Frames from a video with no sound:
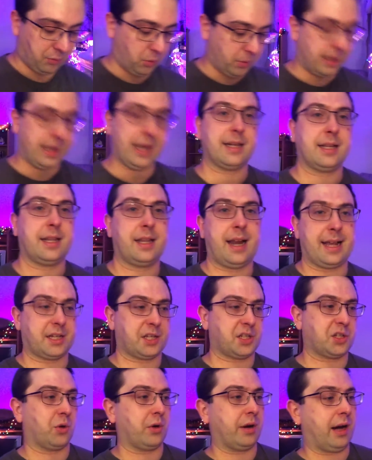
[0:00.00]
before we get into the
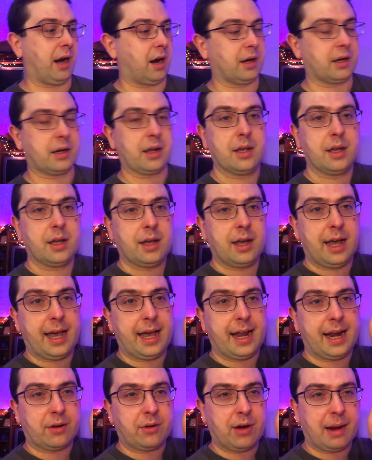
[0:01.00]
next story arc.
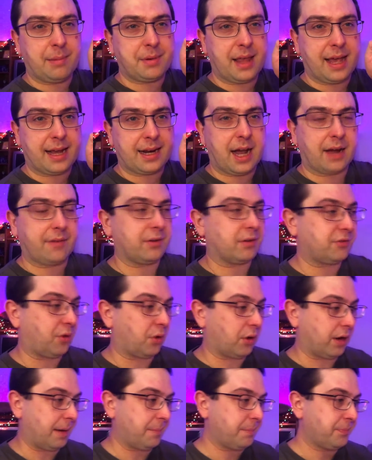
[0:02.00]
And I grabbed that cover
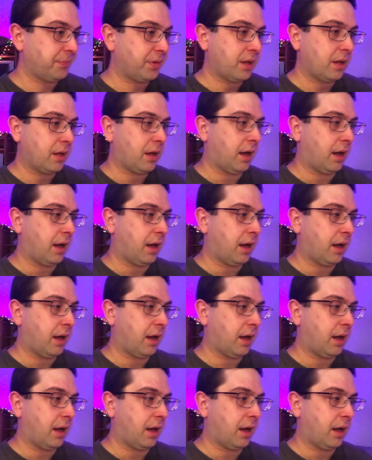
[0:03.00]
for it.